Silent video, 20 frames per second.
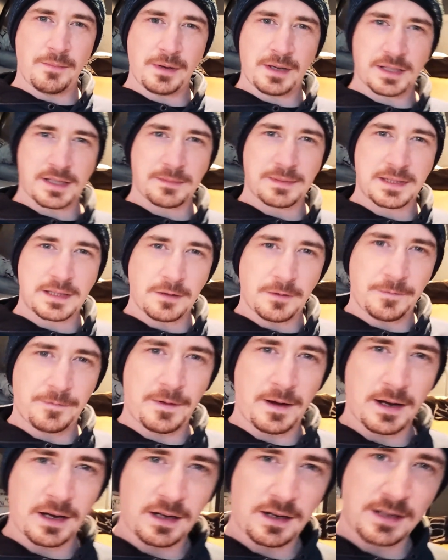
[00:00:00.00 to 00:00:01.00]
because I'm still
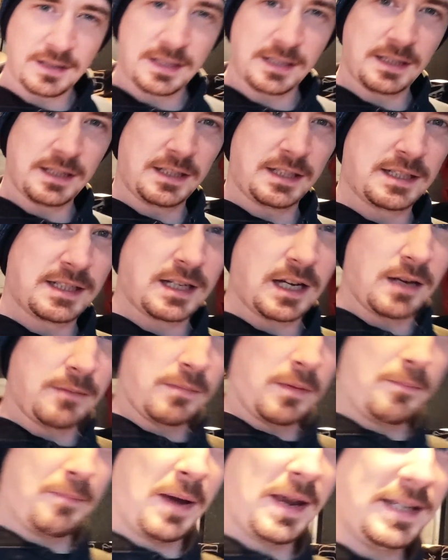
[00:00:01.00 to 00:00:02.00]
finalising the design.
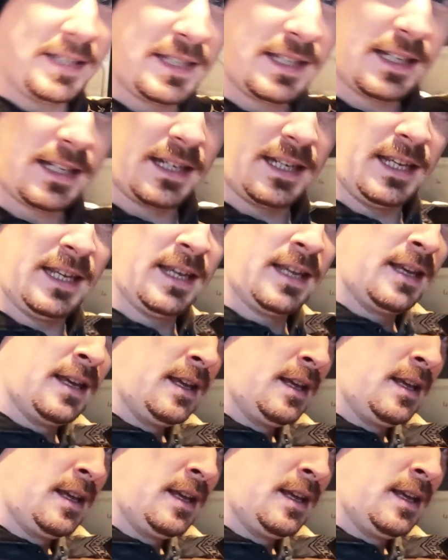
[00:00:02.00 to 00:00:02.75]
But basically,